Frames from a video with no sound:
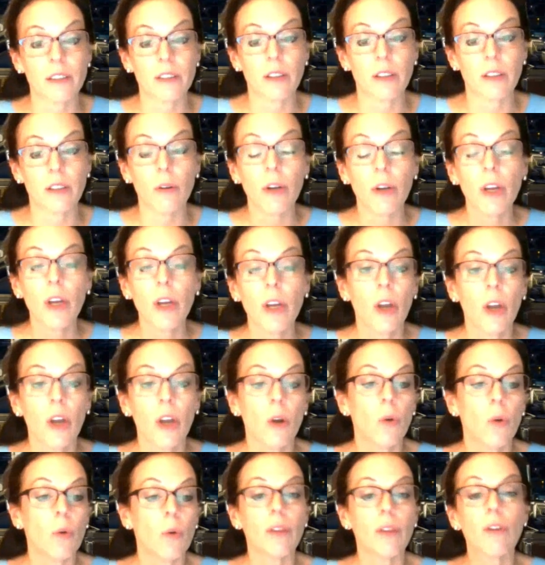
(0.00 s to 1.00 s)
So
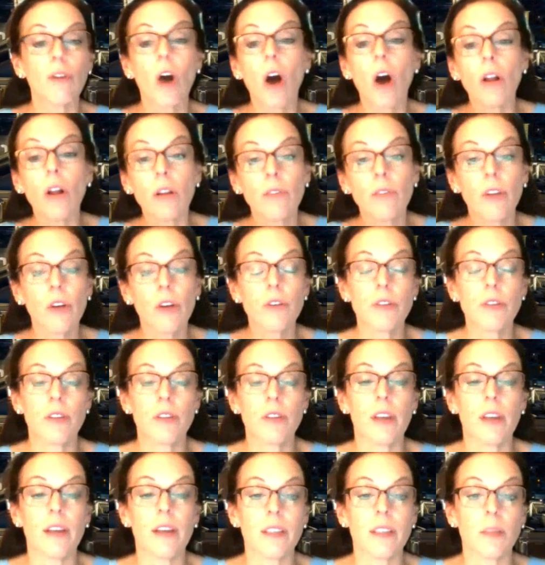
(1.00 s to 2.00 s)
we have all of those
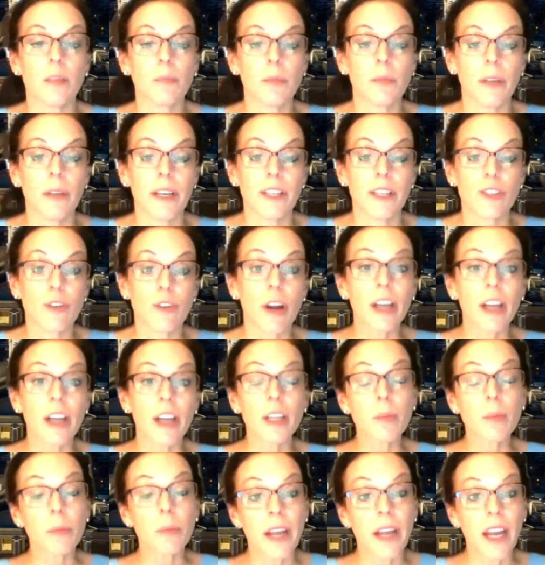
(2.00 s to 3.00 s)
things in place, trying
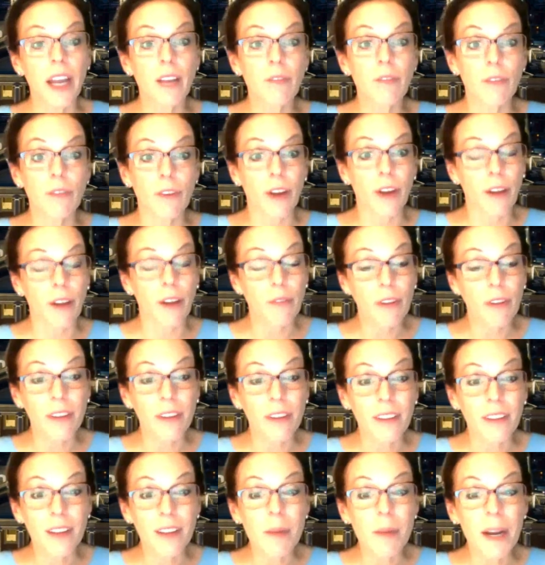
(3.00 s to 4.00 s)
to plan for
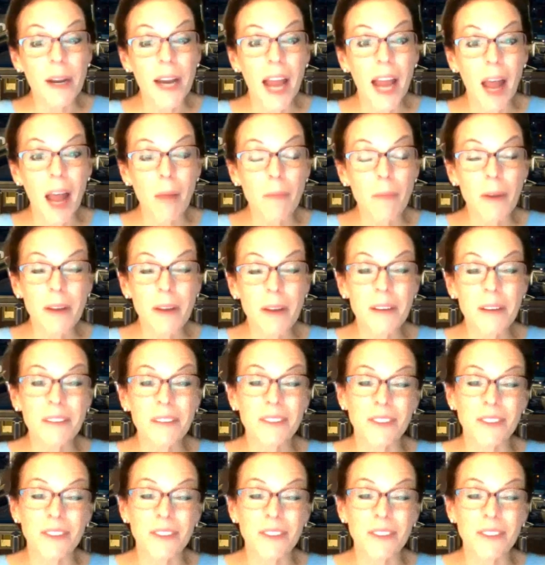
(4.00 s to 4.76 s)
everything that might happen.